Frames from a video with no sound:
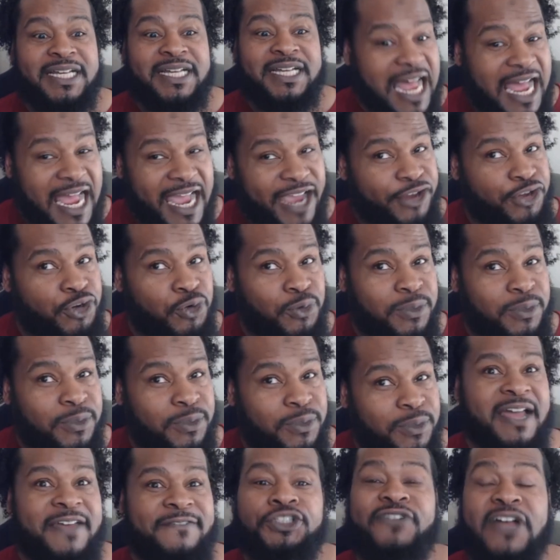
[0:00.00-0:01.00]
I know that
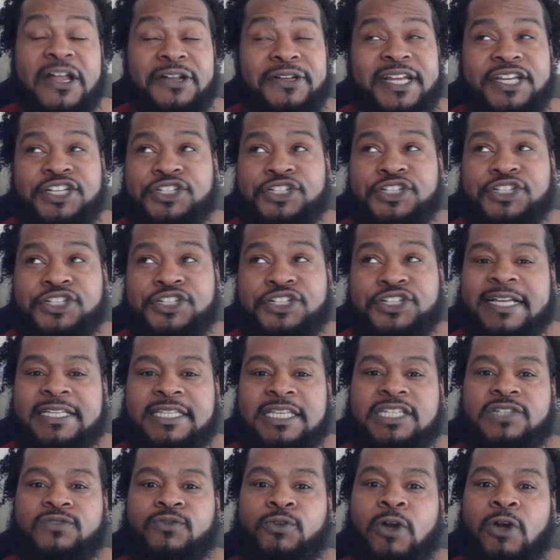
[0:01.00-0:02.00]
my foundational black
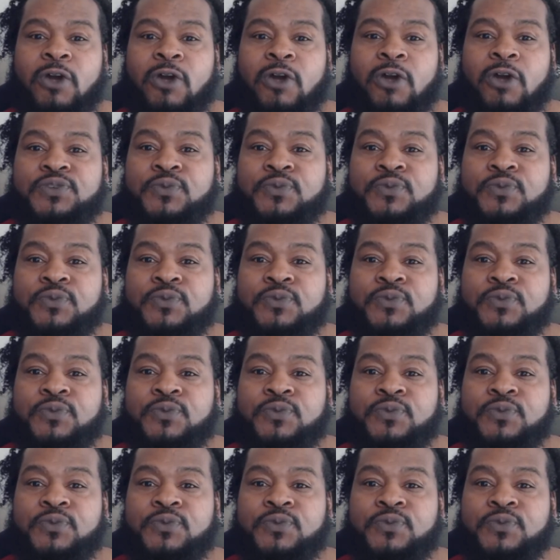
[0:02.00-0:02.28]
subscribers